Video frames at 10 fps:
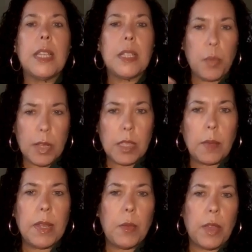please bring
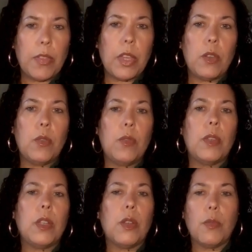somebody with
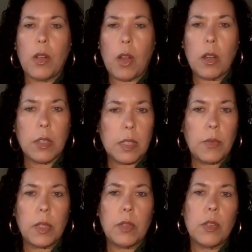you, regardless
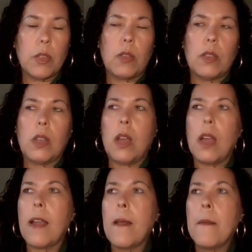of what the results
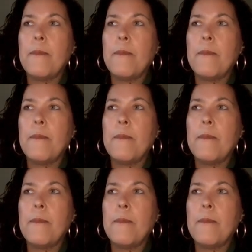are.